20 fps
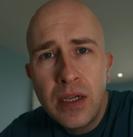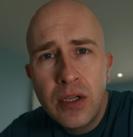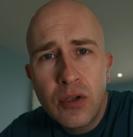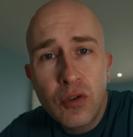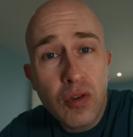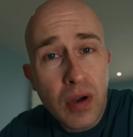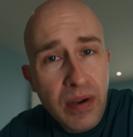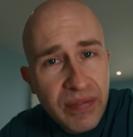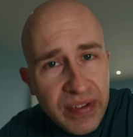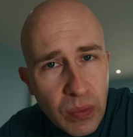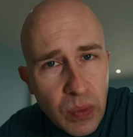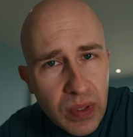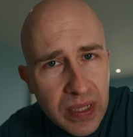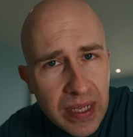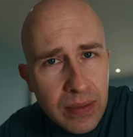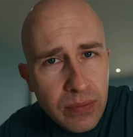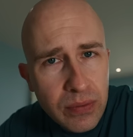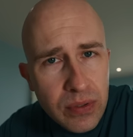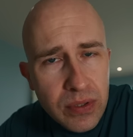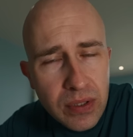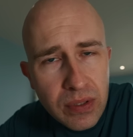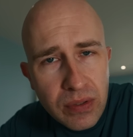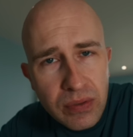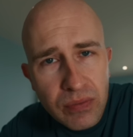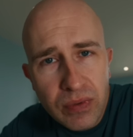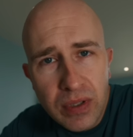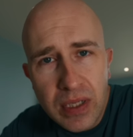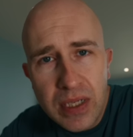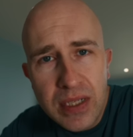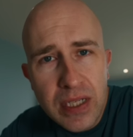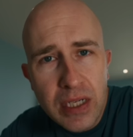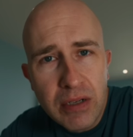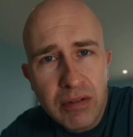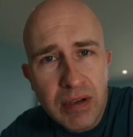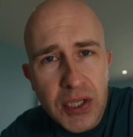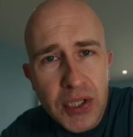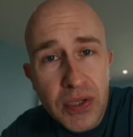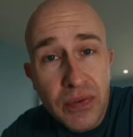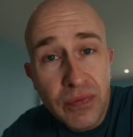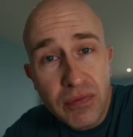driving without
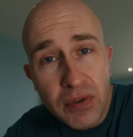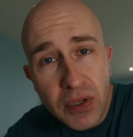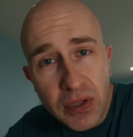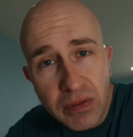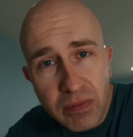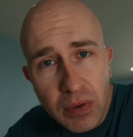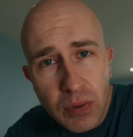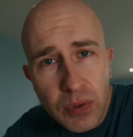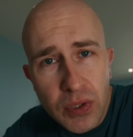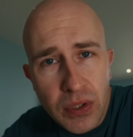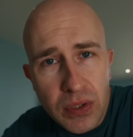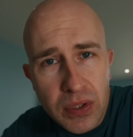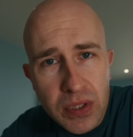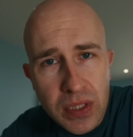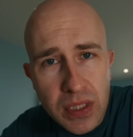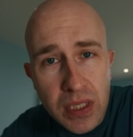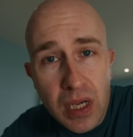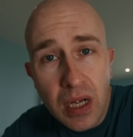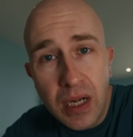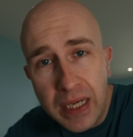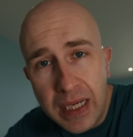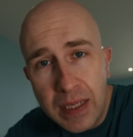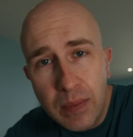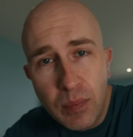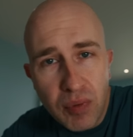consideration for other road users, i.e.